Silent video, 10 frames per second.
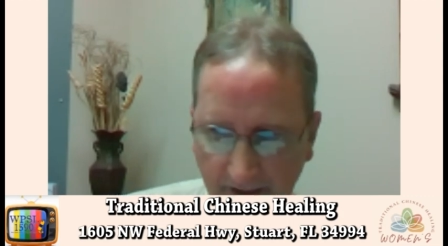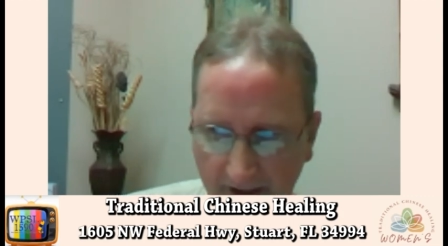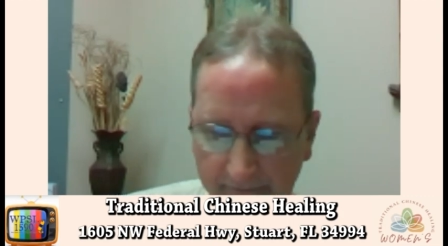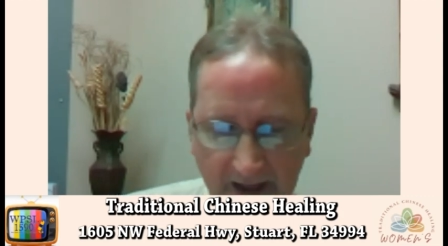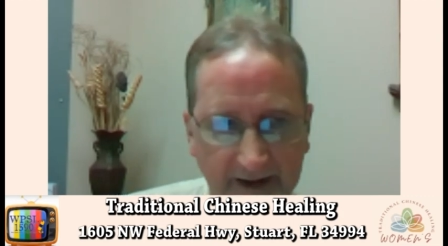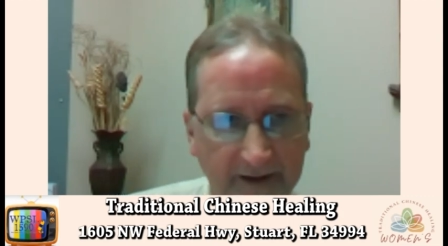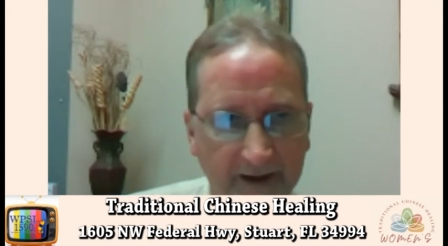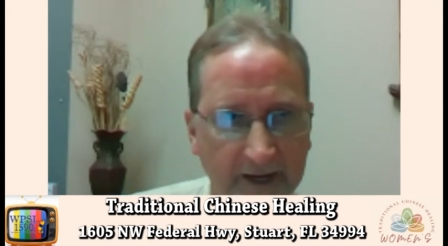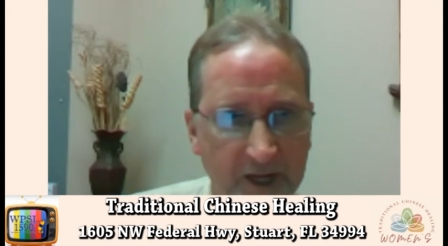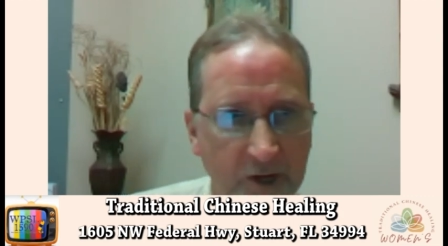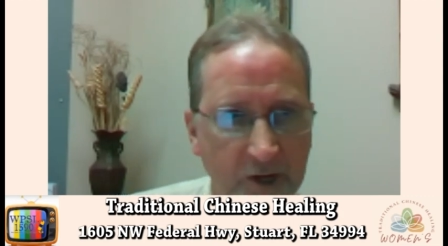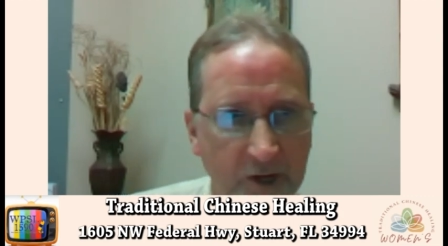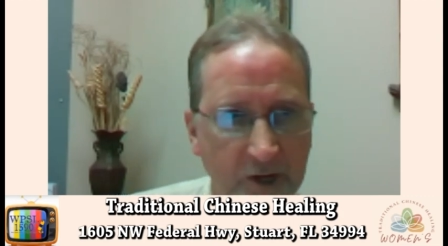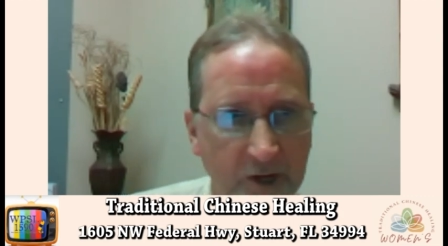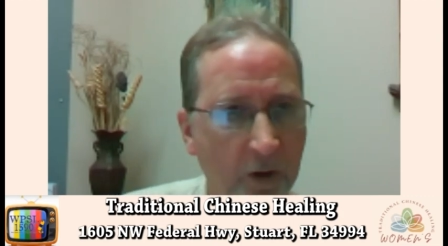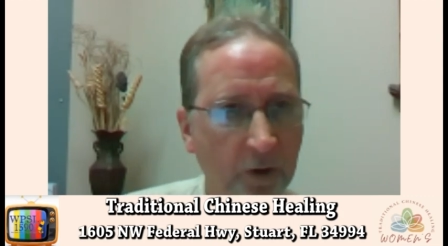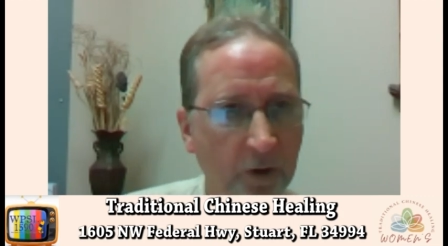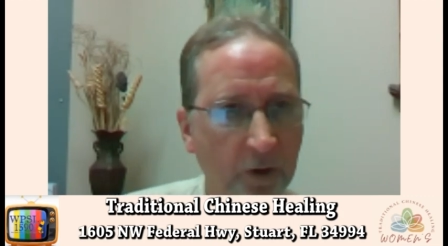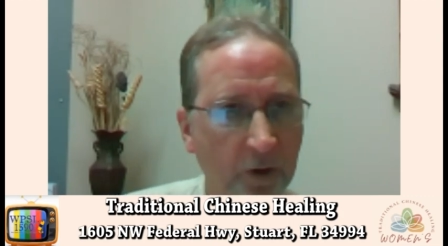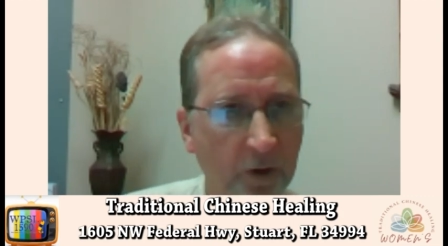I'm not a huge promoter
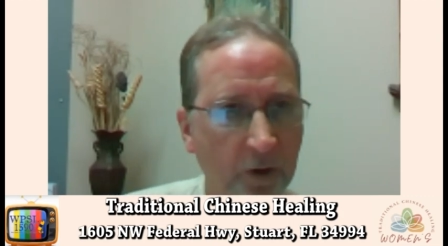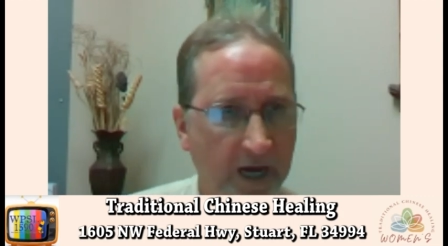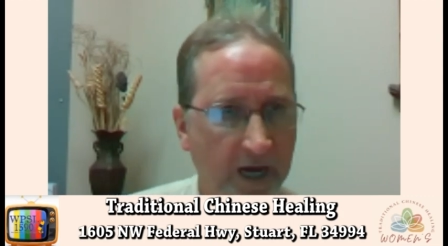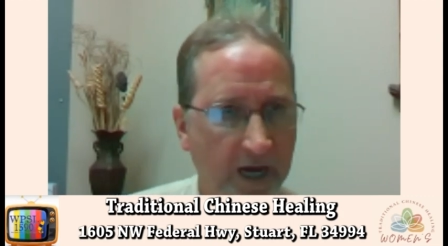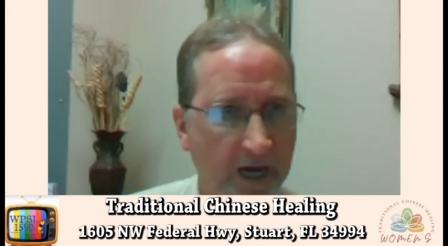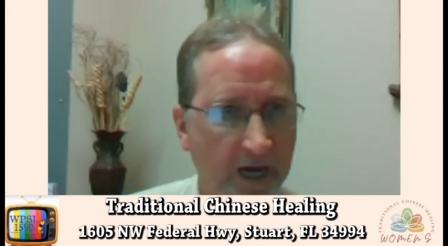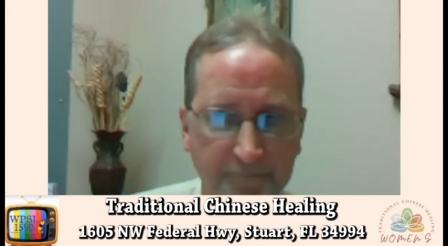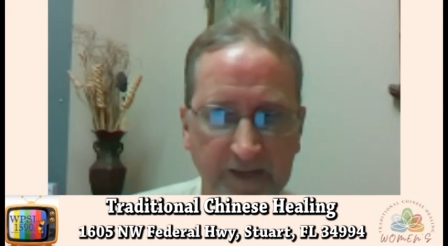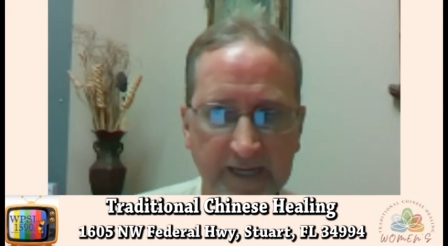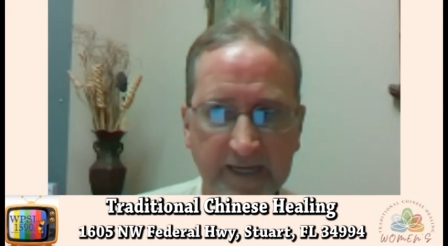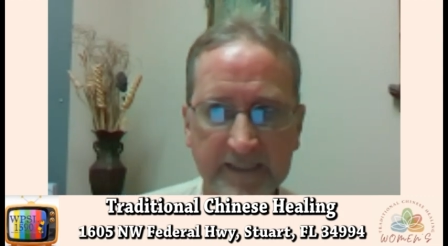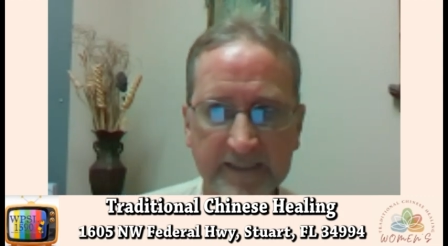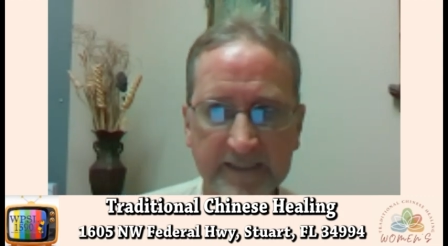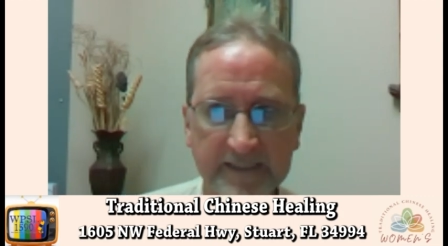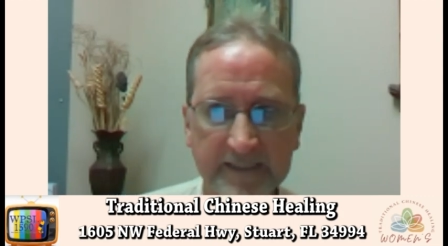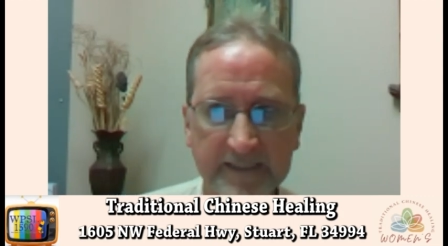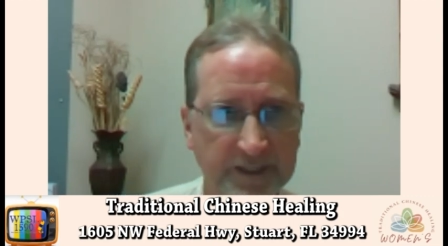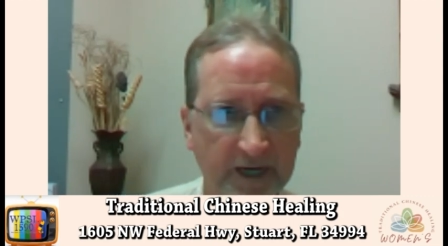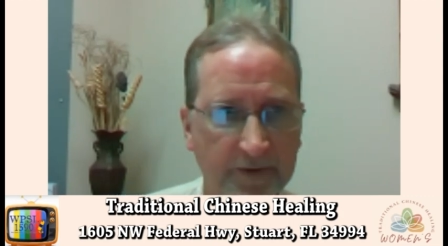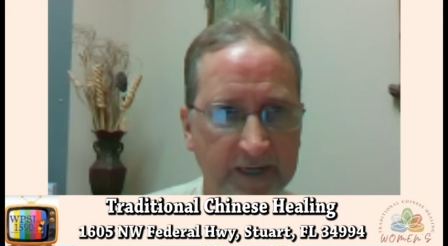all the time of vegans and
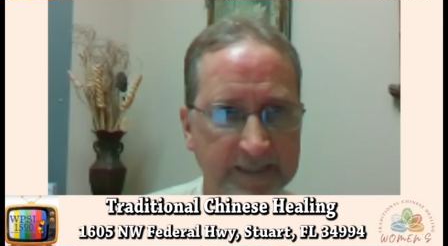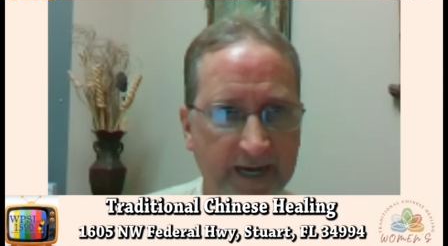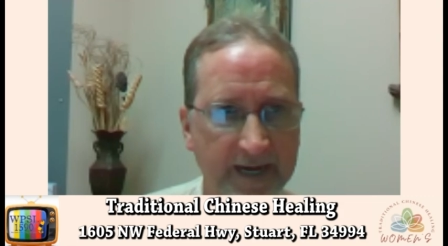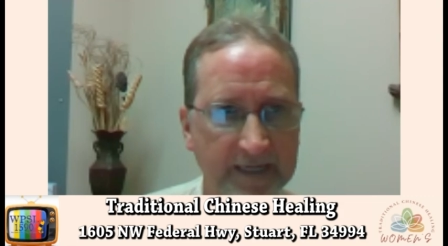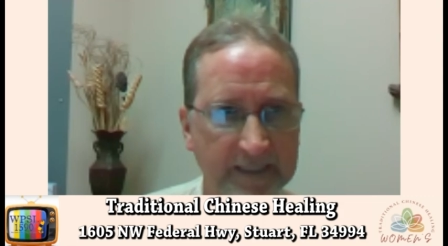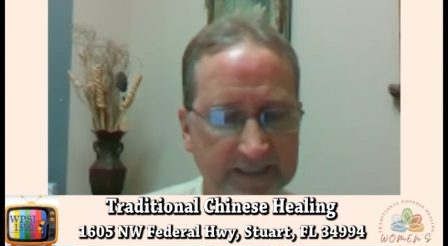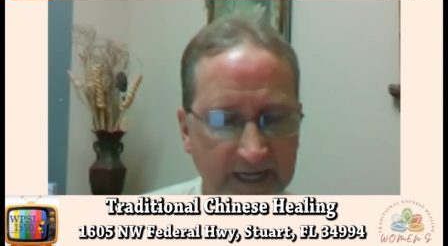vegetarian diet, it's